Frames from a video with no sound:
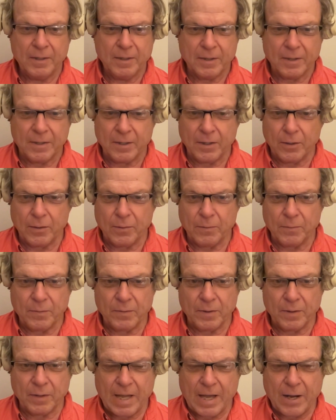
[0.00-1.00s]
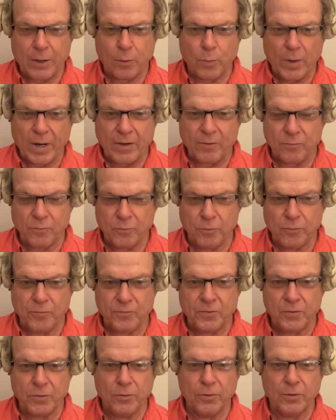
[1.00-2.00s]
a lot of weight, full
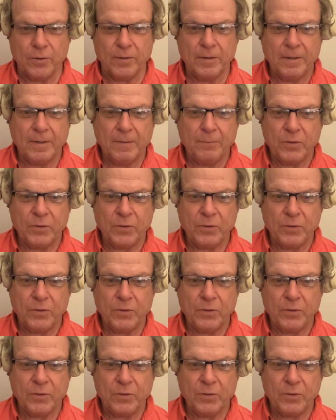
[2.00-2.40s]
fuel.